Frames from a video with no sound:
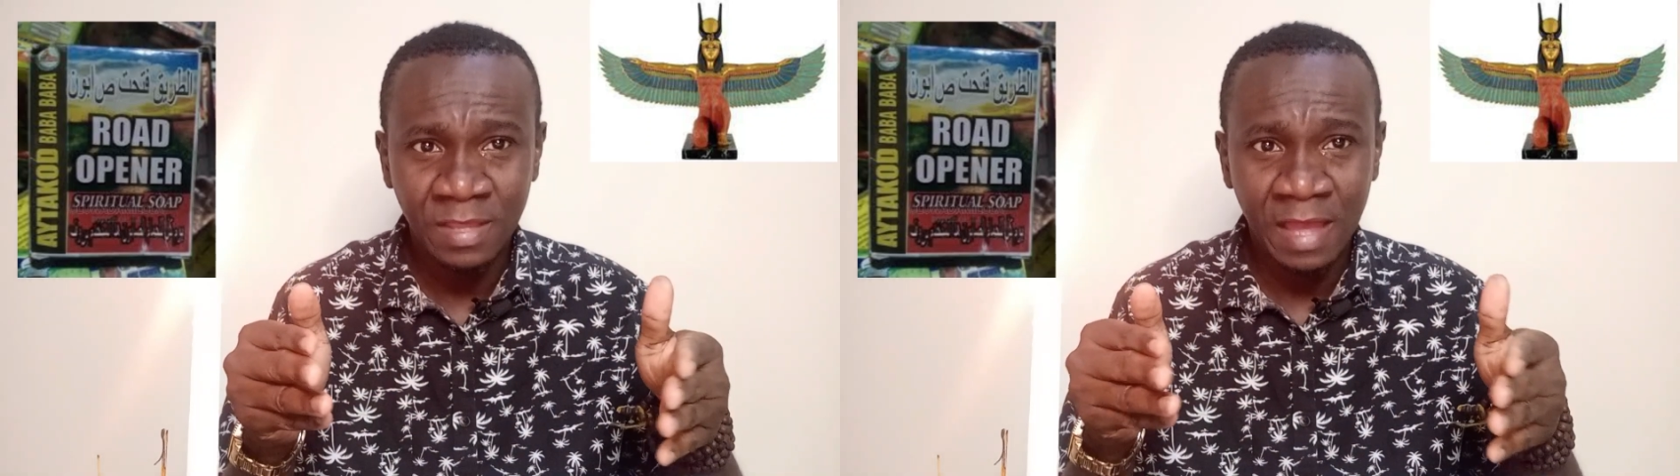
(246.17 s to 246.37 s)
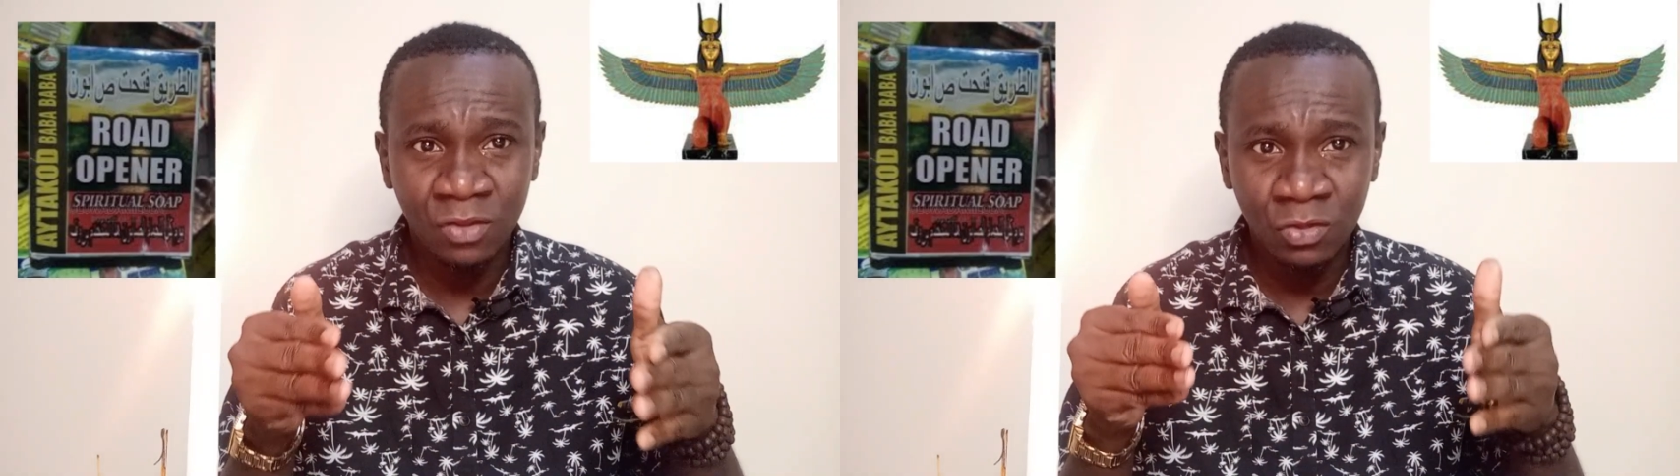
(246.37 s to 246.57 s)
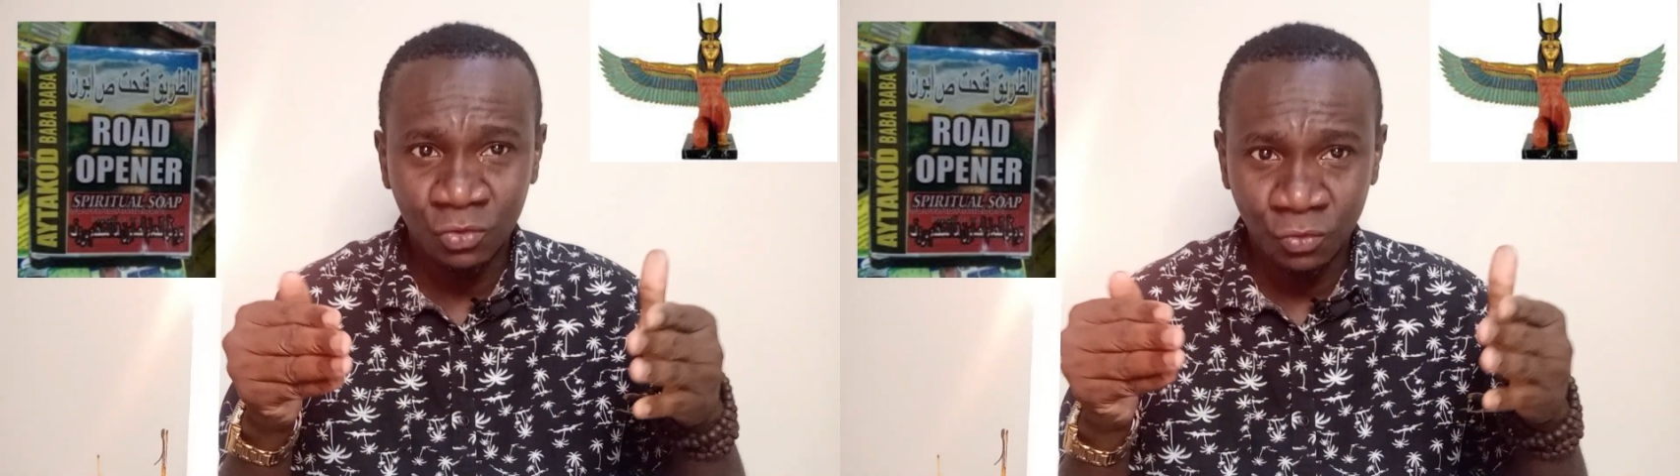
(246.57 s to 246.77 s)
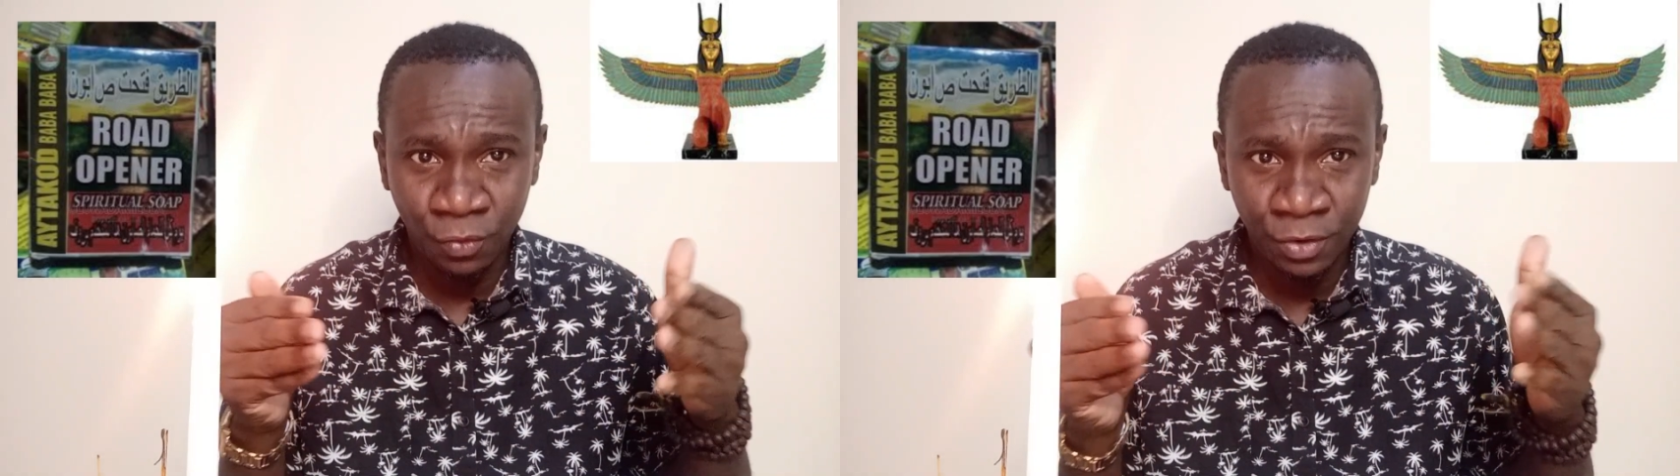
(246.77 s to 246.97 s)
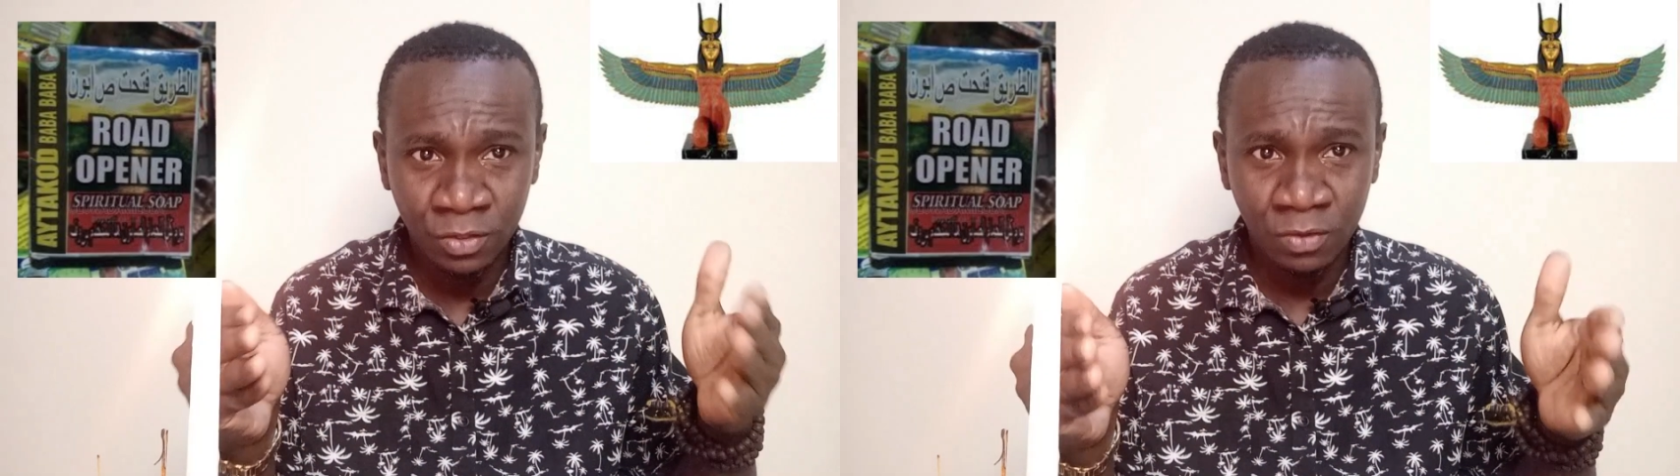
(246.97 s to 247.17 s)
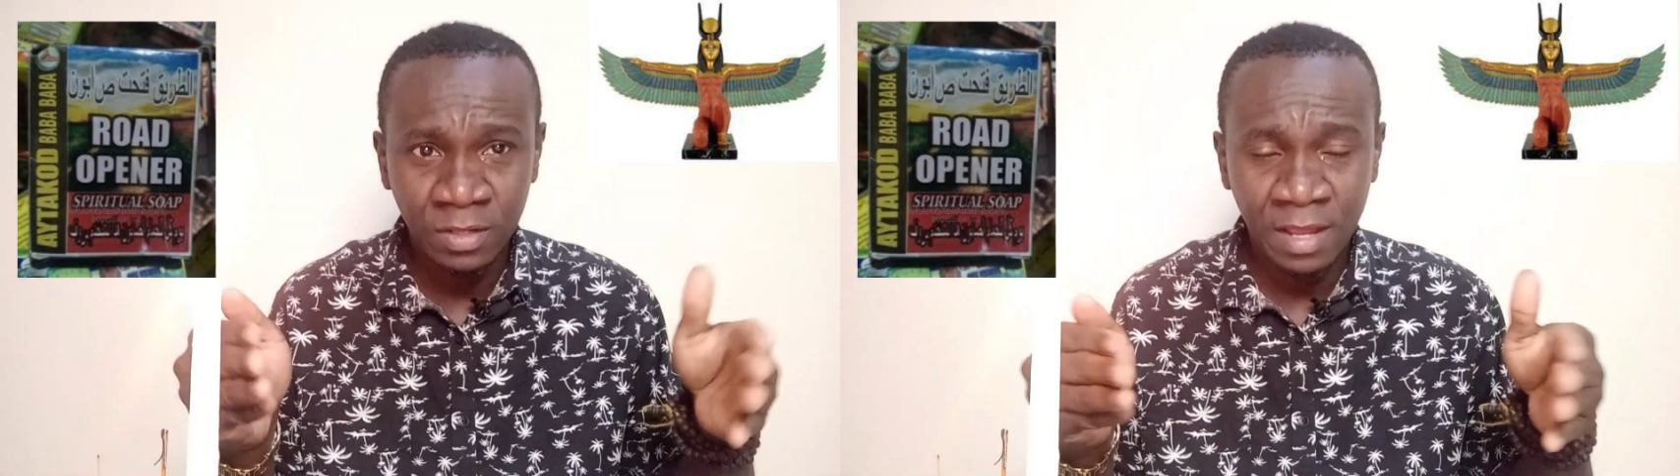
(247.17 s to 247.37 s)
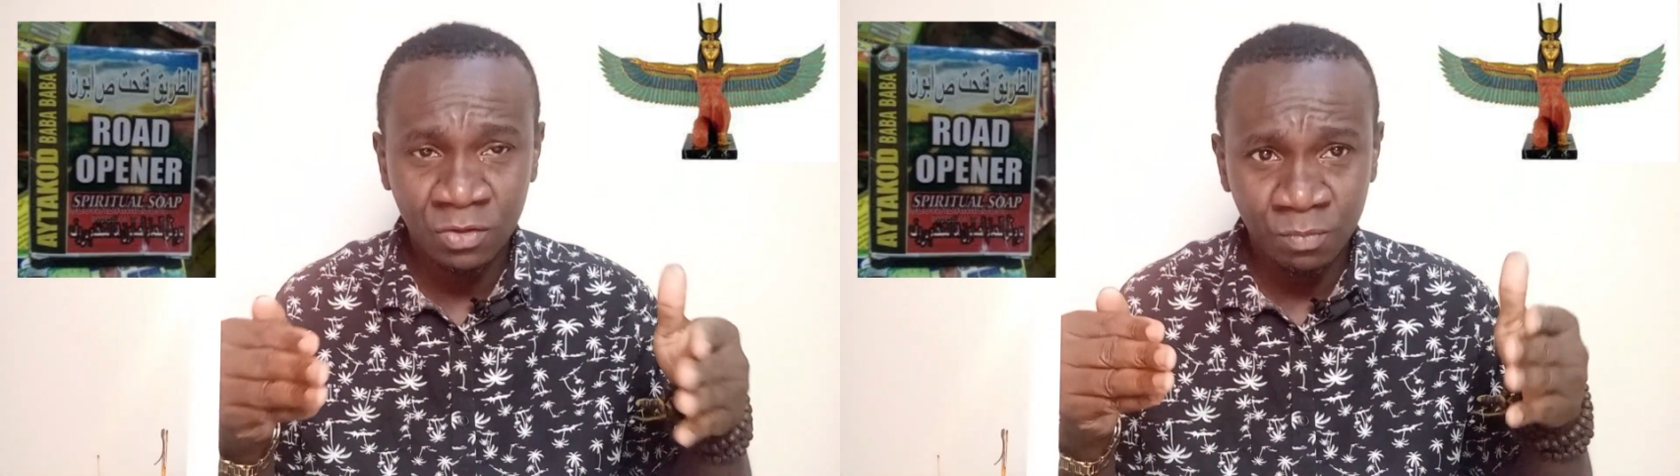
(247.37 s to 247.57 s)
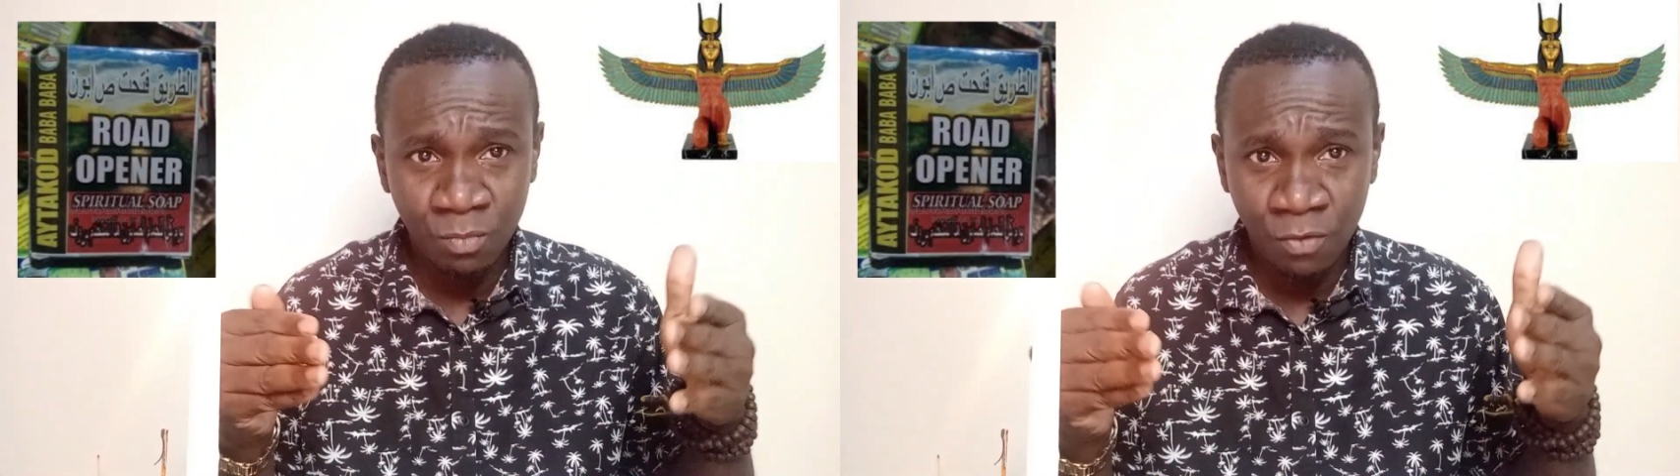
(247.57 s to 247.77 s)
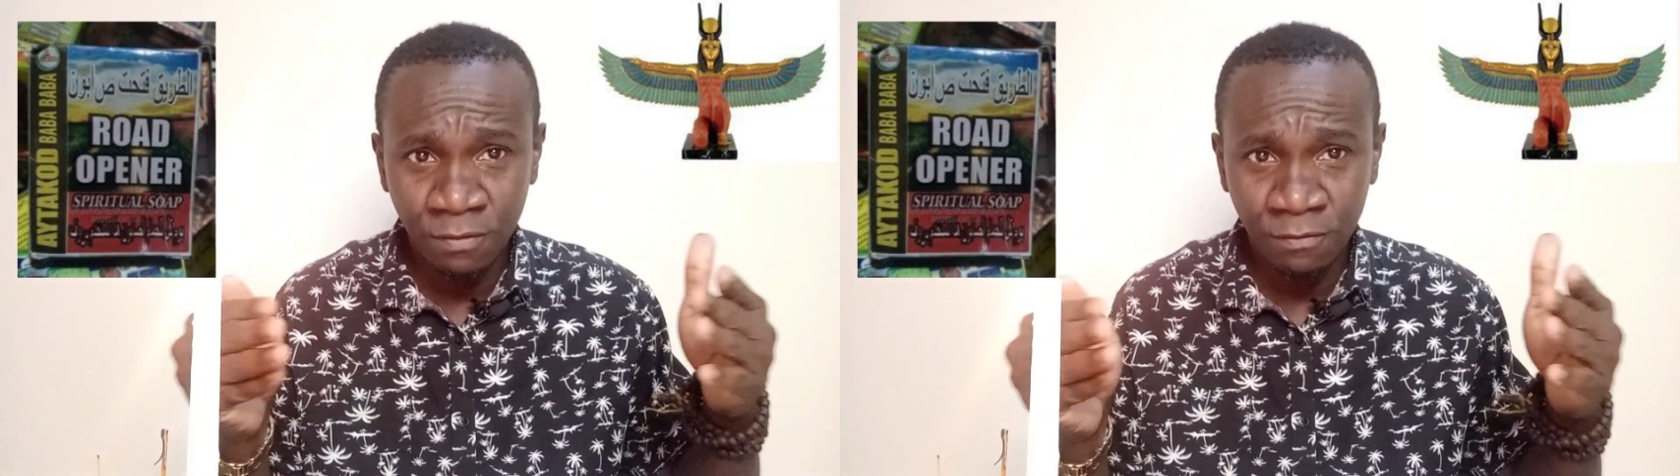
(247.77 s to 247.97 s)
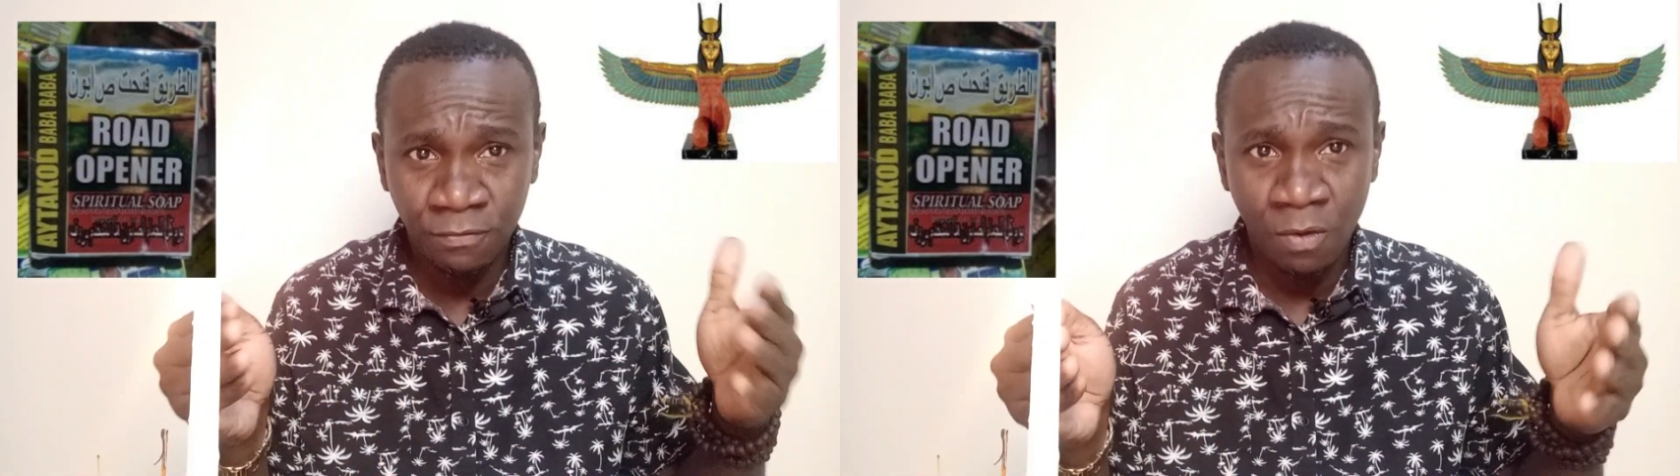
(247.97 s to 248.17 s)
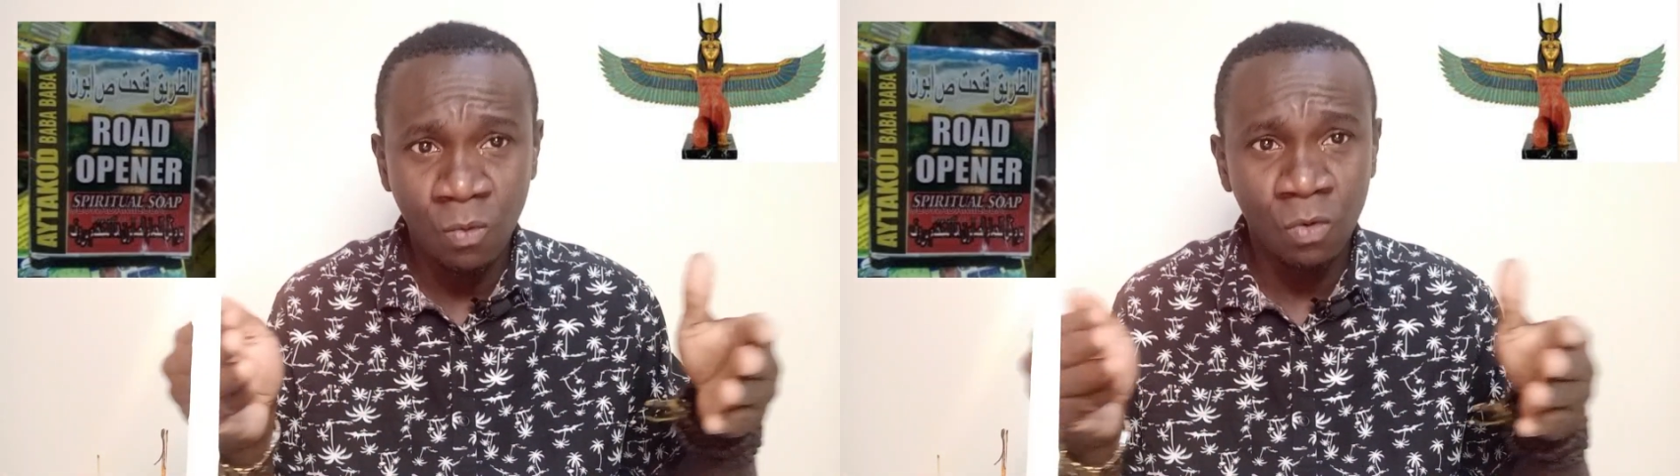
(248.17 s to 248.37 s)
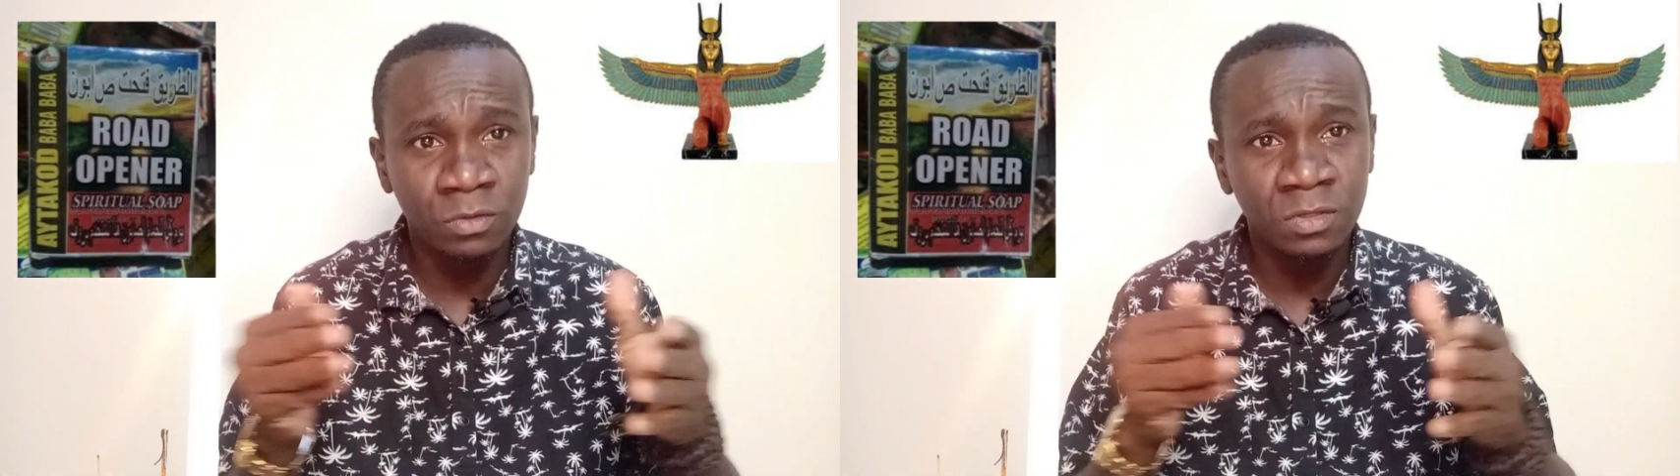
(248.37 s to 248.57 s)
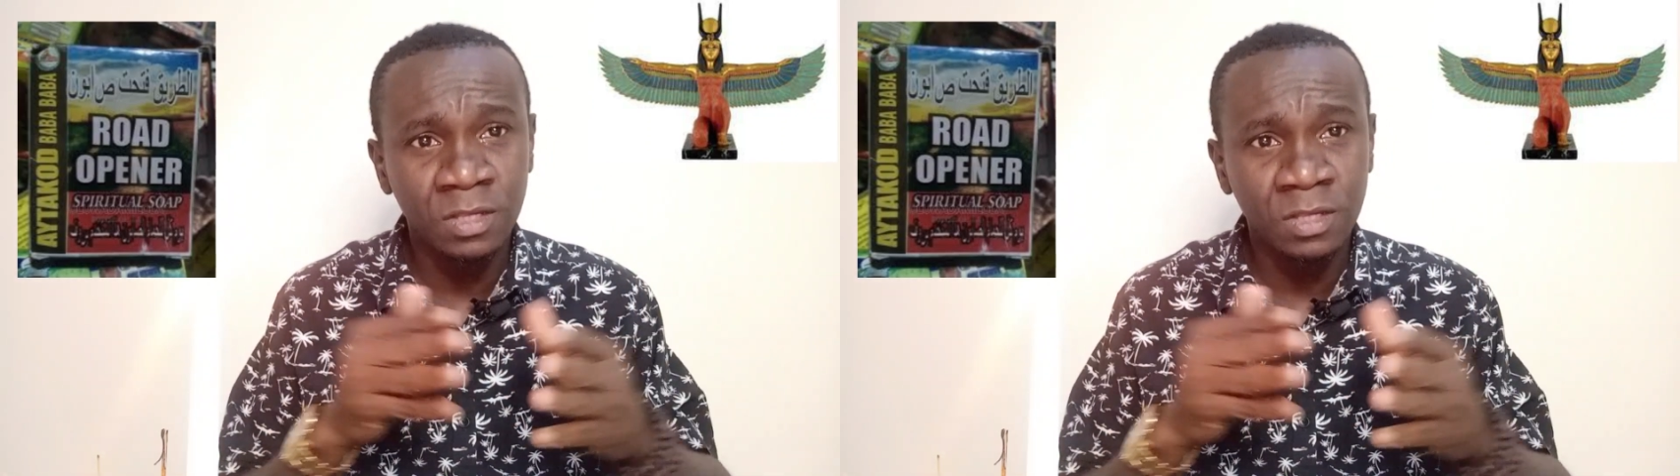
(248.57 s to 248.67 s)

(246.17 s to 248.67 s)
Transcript: not growing, or they are not moving forward